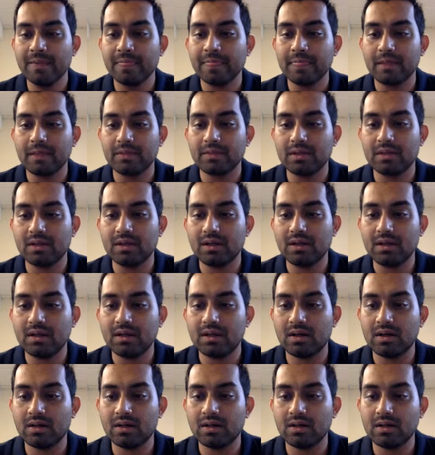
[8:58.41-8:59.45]
But
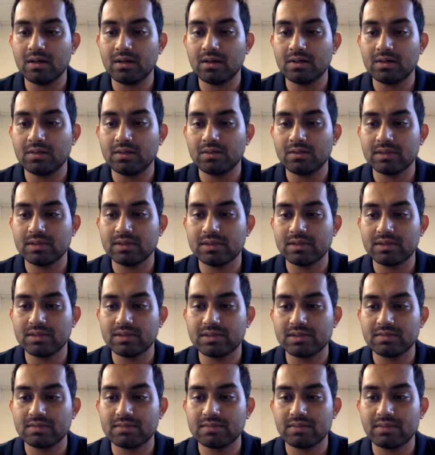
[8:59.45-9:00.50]
here, let's just
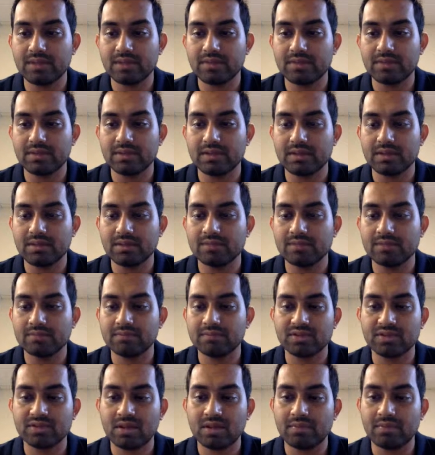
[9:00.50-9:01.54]
play with the
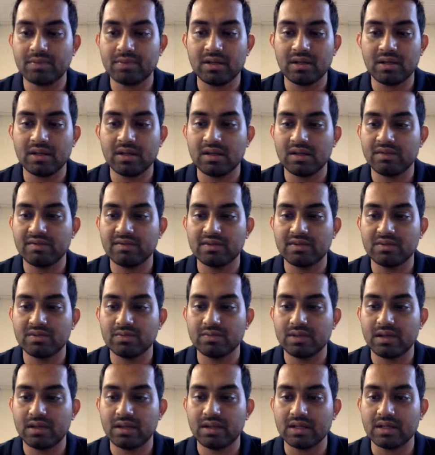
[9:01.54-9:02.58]
sharpening, leave it to
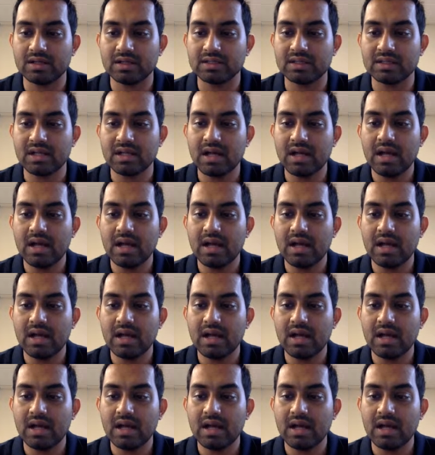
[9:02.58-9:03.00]
where it is.